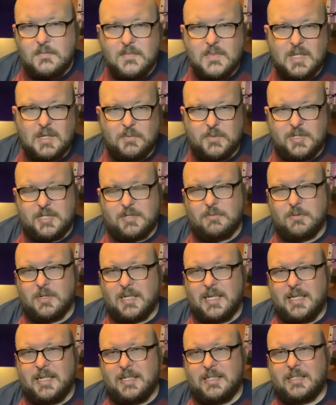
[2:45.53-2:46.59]
which we'll
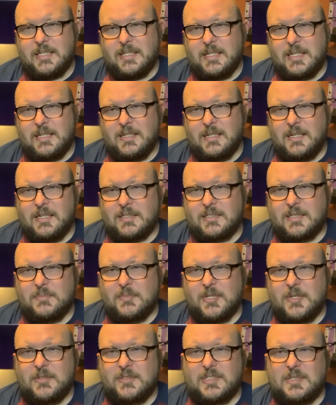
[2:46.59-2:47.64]
get into some
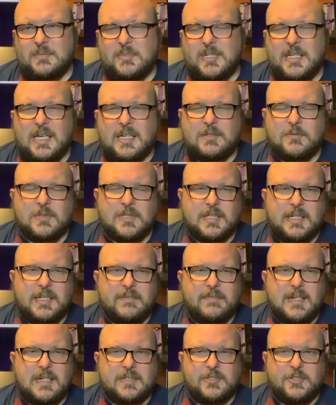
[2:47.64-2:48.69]
of those in a bit. I don't want to
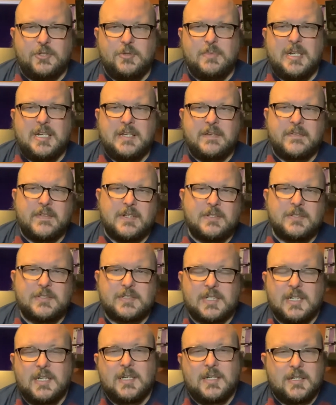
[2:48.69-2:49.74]
give out too many of those,
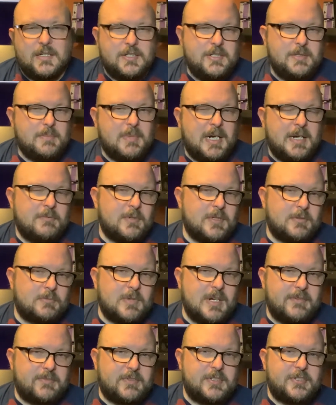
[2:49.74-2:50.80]
because you might want to
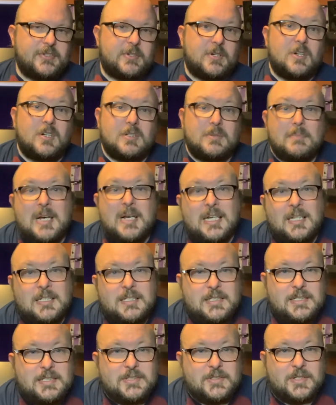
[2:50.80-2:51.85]
reference your own
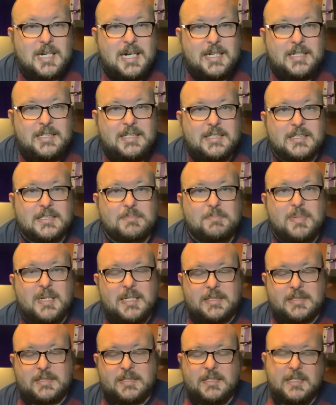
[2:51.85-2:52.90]
melodies or ideas
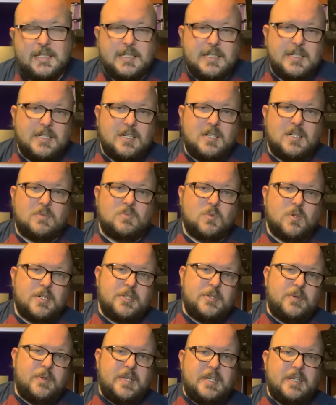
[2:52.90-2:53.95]
based on what
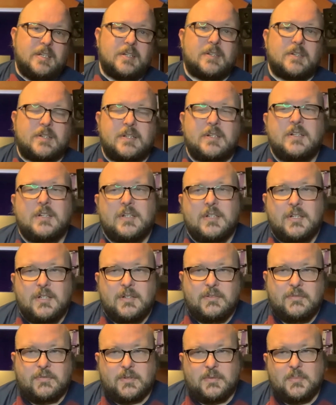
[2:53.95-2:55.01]
you hear
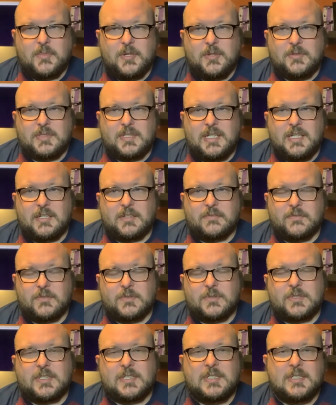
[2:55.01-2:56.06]
from those
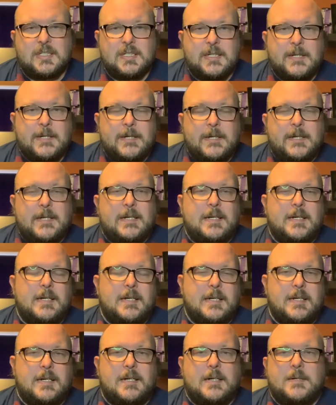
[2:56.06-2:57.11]
intervals.
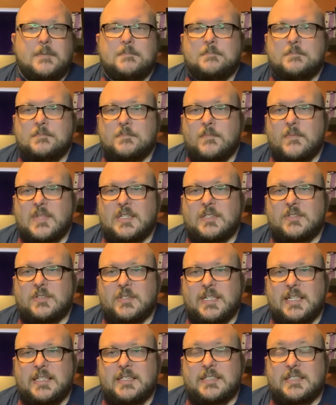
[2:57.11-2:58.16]
So
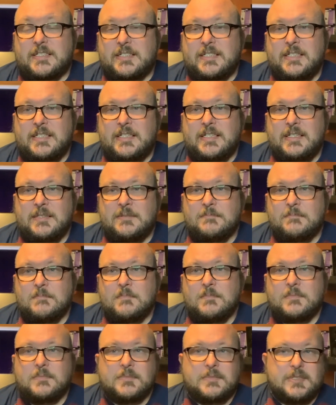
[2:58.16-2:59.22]
again, C
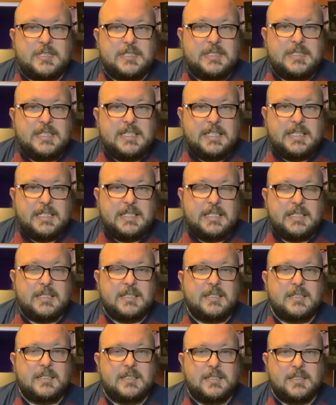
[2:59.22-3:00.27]
to D,
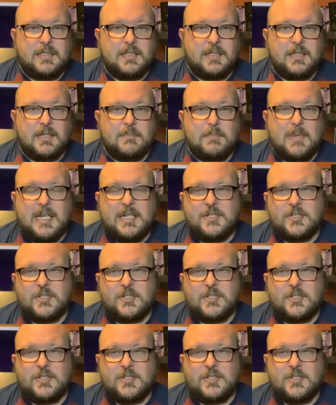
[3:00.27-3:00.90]
major